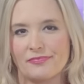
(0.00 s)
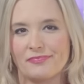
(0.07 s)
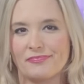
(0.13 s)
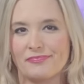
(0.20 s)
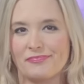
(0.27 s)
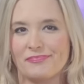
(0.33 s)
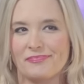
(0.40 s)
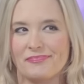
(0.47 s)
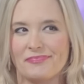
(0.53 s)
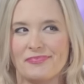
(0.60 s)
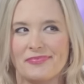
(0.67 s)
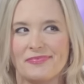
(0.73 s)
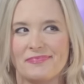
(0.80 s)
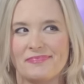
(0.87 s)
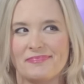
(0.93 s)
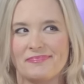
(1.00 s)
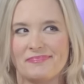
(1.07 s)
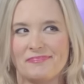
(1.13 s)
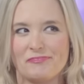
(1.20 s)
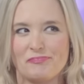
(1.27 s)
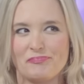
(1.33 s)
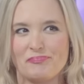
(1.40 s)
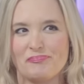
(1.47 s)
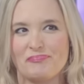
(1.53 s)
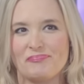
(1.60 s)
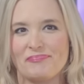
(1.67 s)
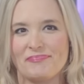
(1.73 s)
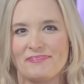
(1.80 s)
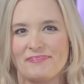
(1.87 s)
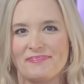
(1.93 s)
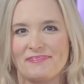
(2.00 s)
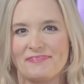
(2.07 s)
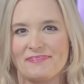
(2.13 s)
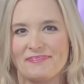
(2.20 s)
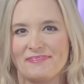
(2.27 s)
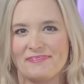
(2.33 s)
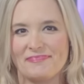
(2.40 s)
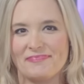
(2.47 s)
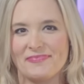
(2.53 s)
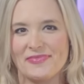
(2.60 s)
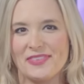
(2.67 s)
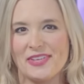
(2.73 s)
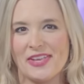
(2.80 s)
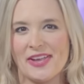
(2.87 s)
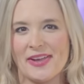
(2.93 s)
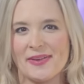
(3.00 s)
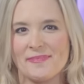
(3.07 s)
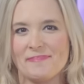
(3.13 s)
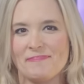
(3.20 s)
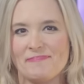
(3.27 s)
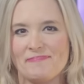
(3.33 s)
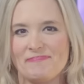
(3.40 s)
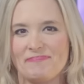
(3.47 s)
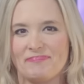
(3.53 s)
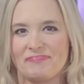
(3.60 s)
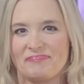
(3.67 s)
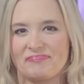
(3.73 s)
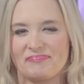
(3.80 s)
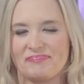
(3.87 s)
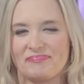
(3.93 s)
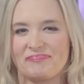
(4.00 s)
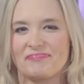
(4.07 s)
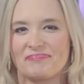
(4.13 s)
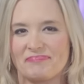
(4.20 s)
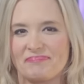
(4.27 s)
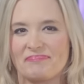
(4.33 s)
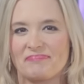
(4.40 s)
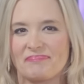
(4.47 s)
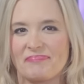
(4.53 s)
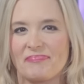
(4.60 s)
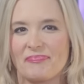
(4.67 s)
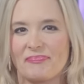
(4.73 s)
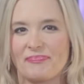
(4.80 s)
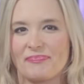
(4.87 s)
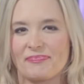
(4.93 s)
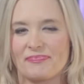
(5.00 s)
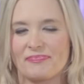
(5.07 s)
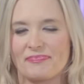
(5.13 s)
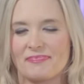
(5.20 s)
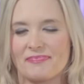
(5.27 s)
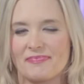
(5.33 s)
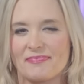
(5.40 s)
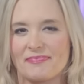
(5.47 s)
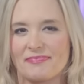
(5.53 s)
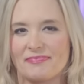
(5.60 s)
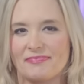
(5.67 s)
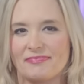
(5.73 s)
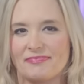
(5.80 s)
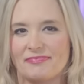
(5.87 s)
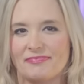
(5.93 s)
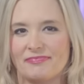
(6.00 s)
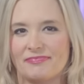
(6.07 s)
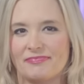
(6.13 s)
The person shown says nothing.